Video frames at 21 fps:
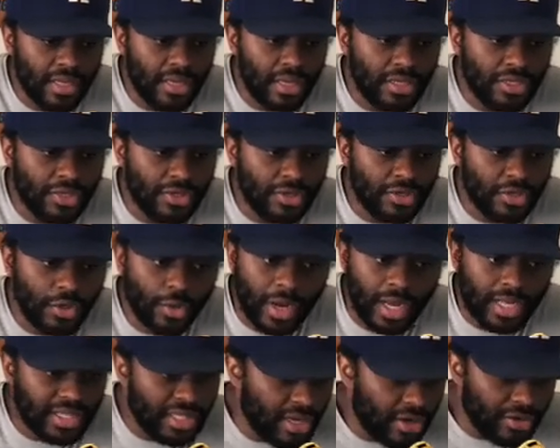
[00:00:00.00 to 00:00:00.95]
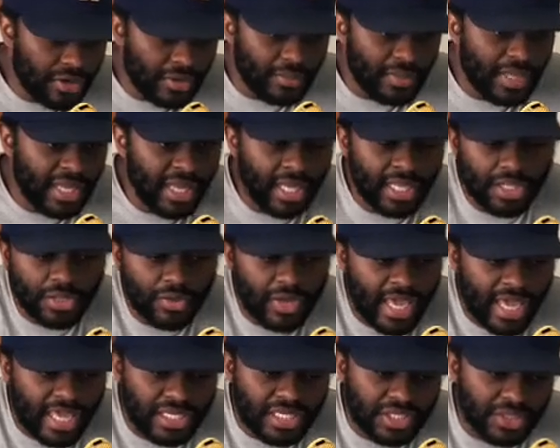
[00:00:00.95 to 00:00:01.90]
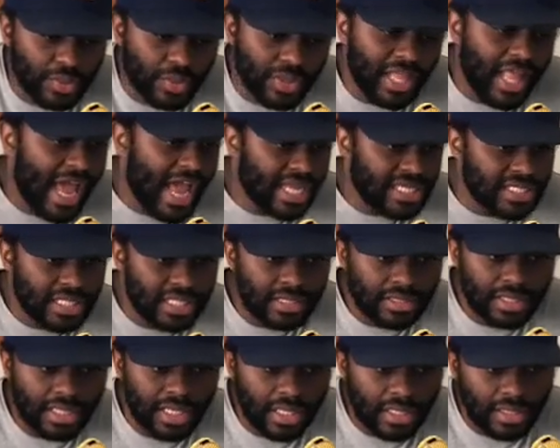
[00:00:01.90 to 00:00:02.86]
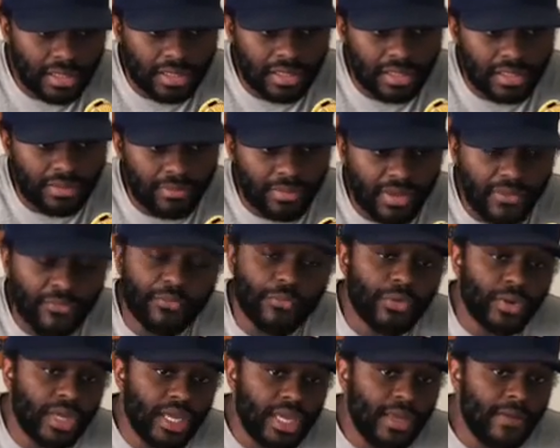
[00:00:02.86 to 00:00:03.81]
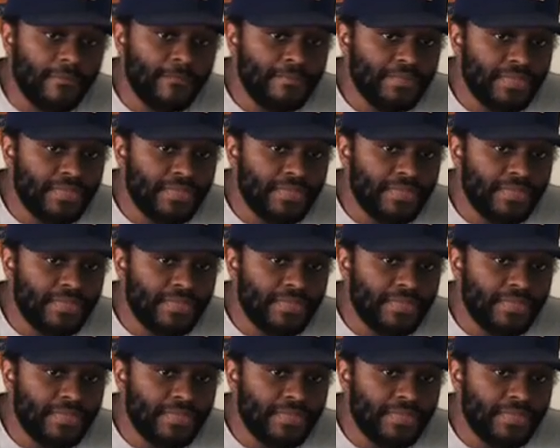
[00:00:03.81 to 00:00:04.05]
You know, you go out there and you're playing. You can't just relax and be free